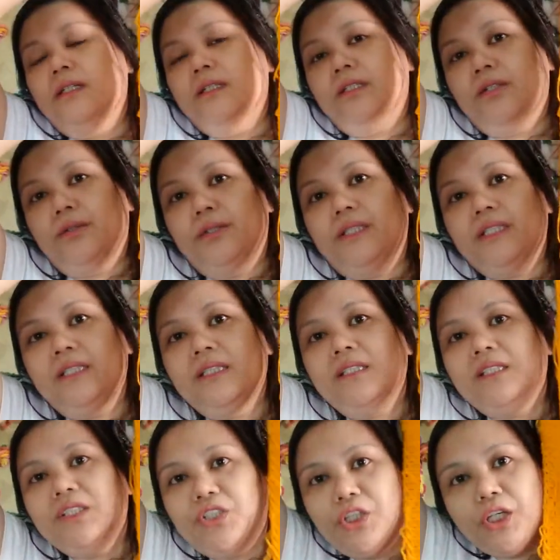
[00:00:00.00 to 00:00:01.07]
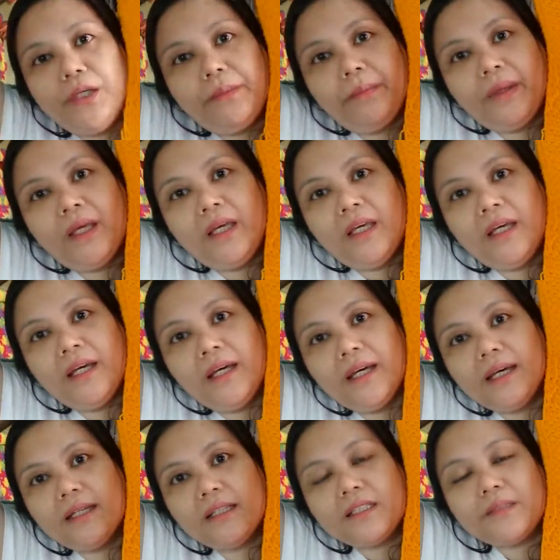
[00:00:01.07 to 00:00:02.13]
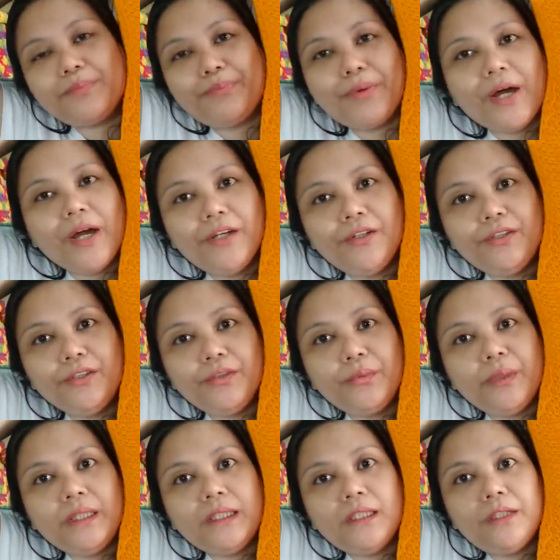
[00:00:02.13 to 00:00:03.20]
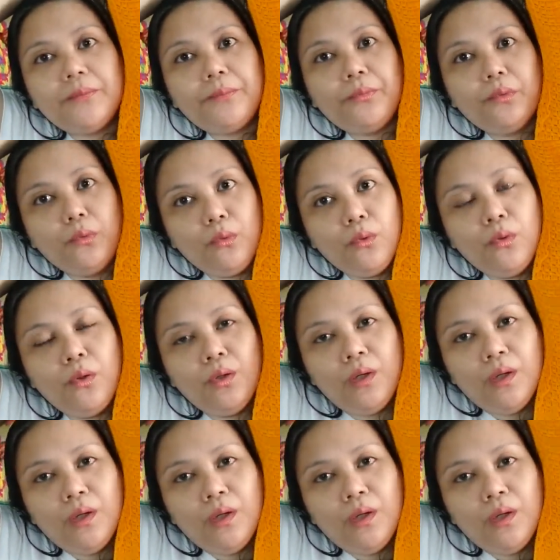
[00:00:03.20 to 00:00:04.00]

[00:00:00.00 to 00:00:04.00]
So this is a chibi inspired Winnie the Pooh,